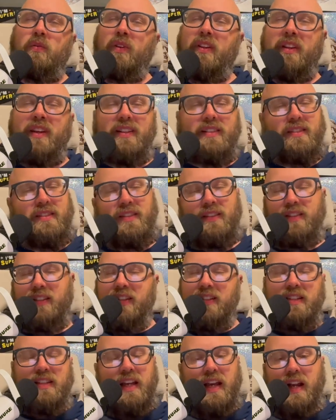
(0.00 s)
Well, that's,
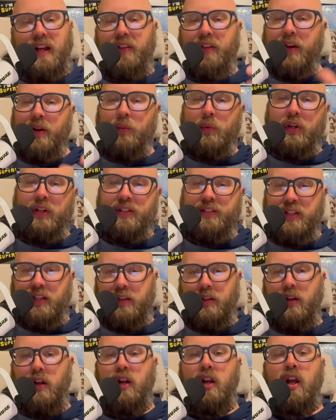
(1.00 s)
that's not how that works
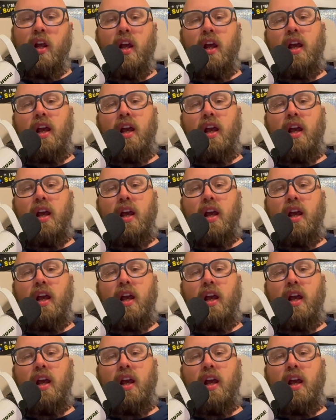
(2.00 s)
either.